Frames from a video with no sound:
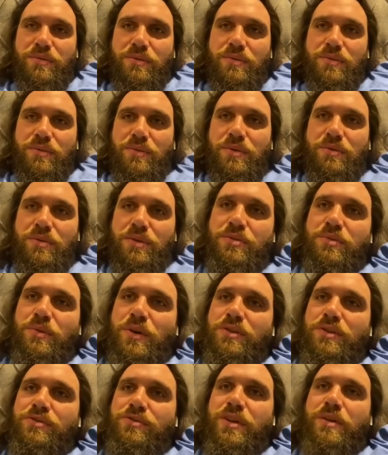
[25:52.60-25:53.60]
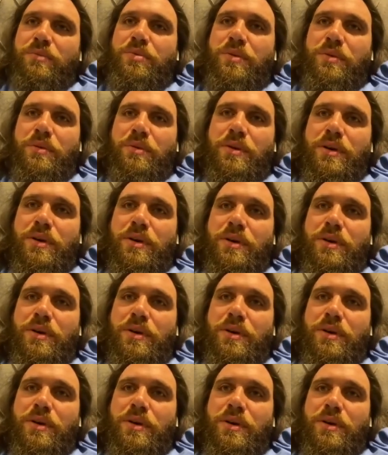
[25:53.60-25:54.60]
there was one trip we were
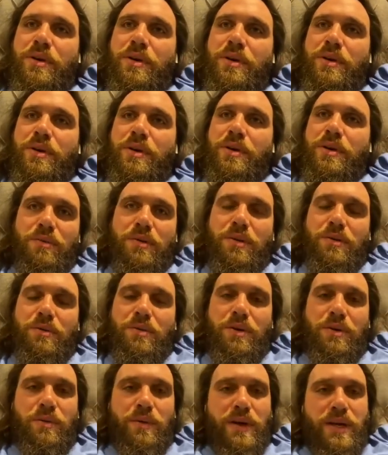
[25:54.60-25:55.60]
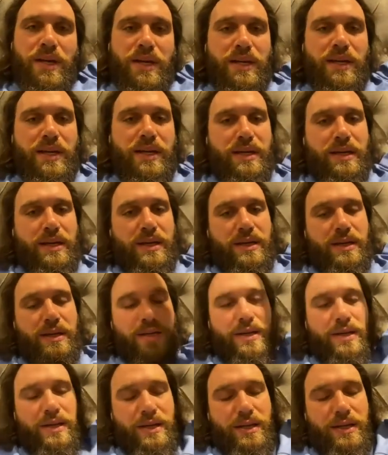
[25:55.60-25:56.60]
away,
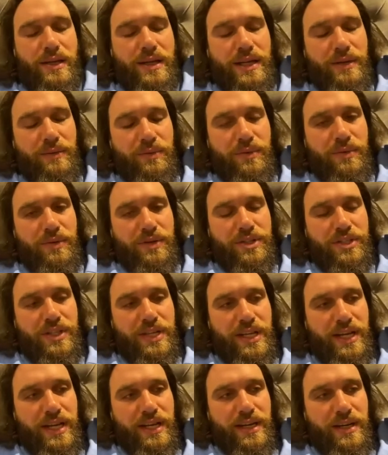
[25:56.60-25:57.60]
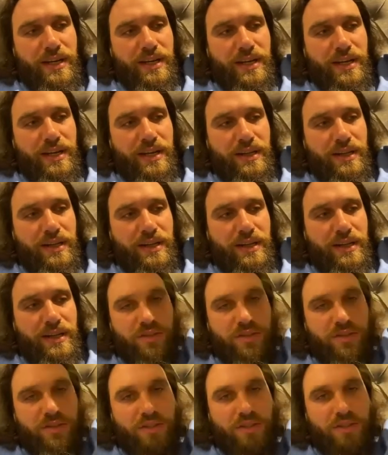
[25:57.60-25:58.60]
and we were staying in a
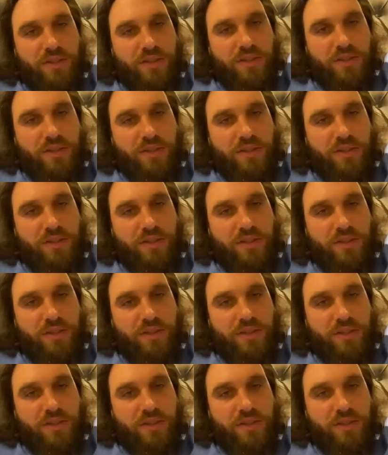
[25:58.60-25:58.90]
hostel.